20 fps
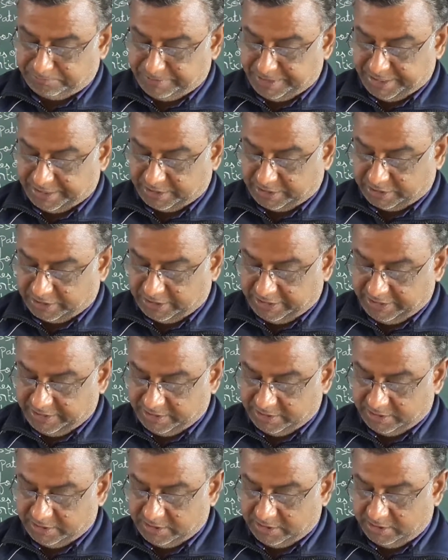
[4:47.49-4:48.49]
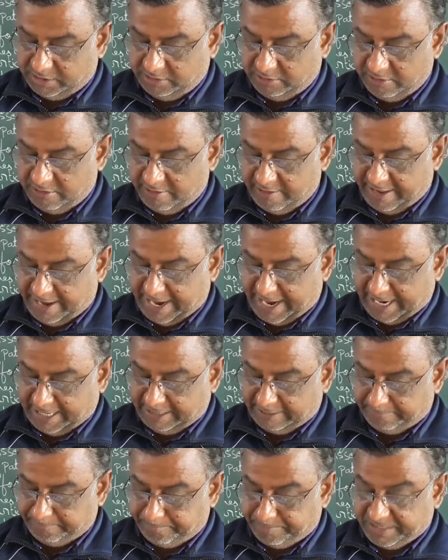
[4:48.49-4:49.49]
be clear
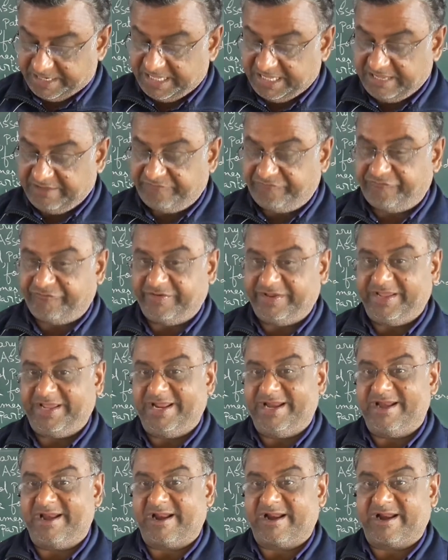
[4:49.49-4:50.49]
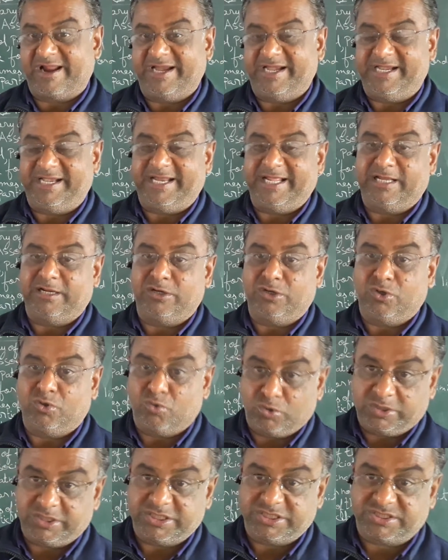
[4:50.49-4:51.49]
and brief in writing
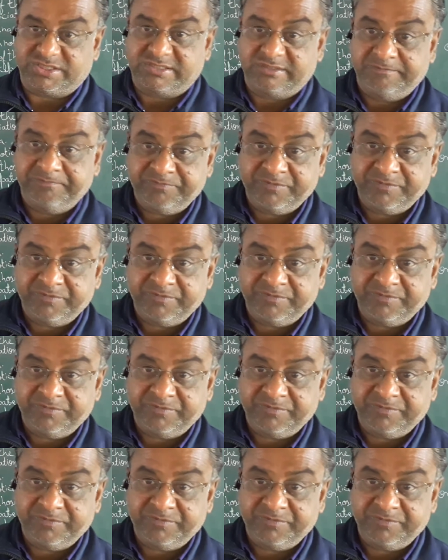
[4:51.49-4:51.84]
notice.